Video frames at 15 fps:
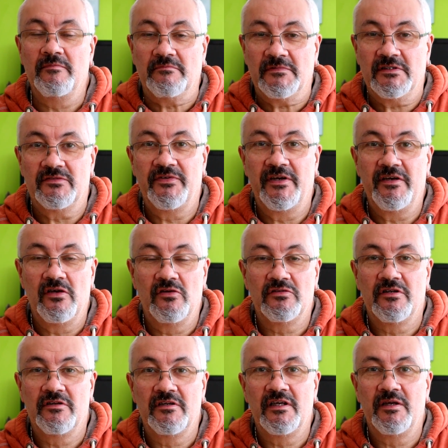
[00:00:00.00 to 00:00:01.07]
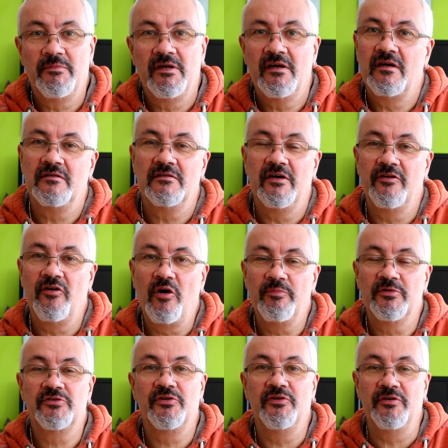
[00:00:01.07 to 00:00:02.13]
This video is going to give me an
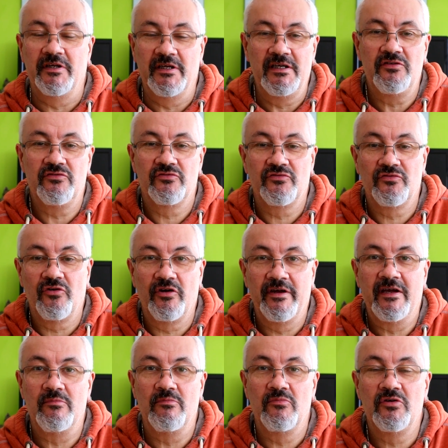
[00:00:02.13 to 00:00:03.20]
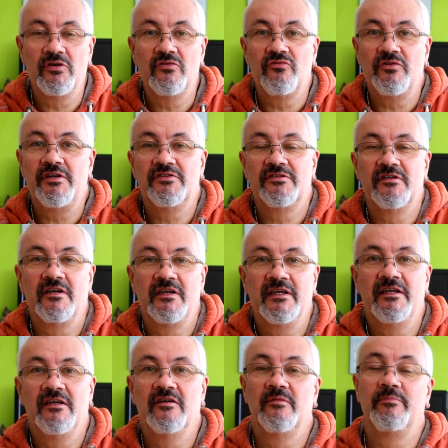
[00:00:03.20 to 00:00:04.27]
opportunity to try out my recently